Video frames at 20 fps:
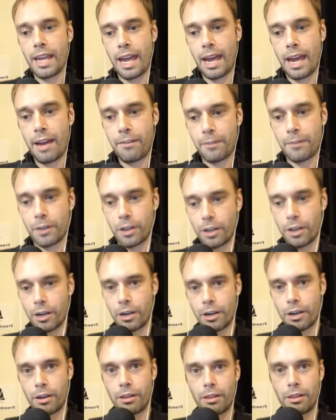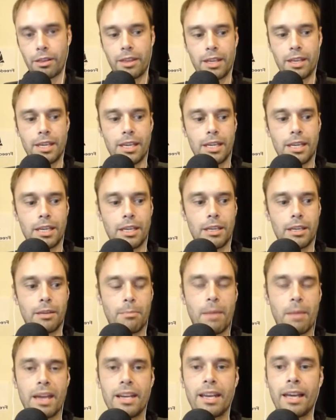after the
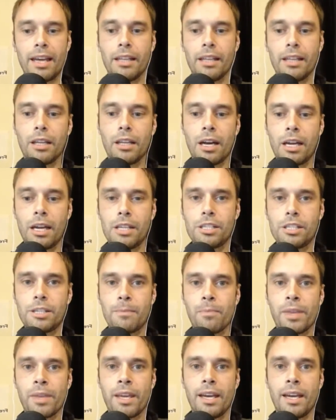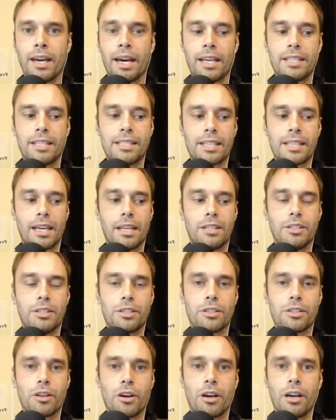mainnet launch, I decided to
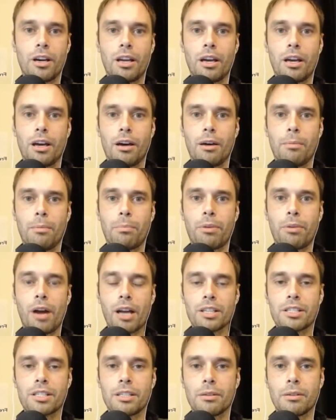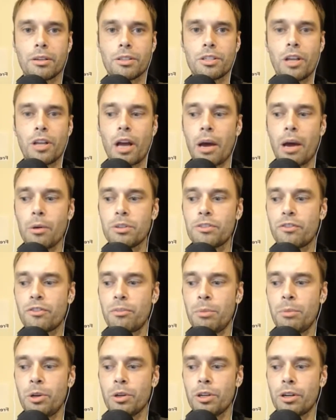start Proxy, because I was
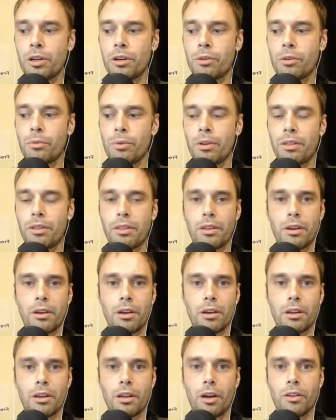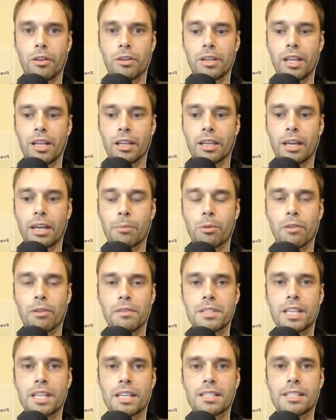familiar with other delegated proof of
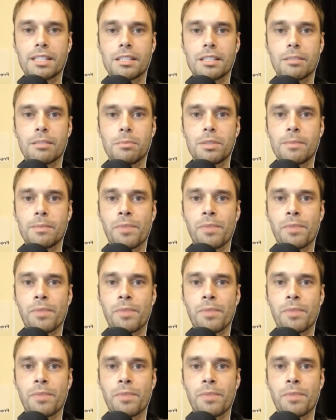stake systems,